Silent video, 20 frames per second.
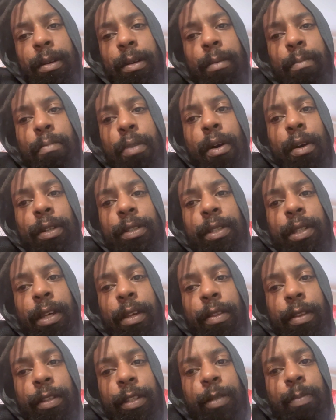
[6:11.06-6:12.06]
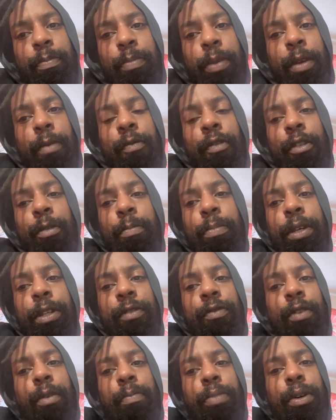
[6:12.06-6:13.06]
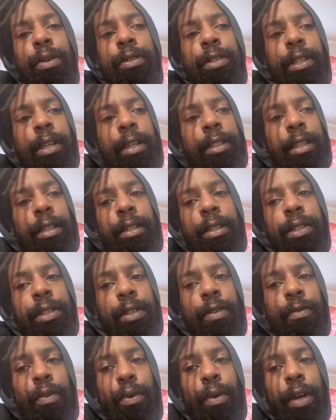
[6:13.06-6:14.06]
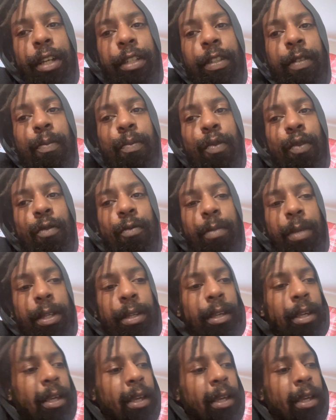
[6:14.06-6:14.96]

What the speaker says: parts of this peaceful protest and the civil rights movement.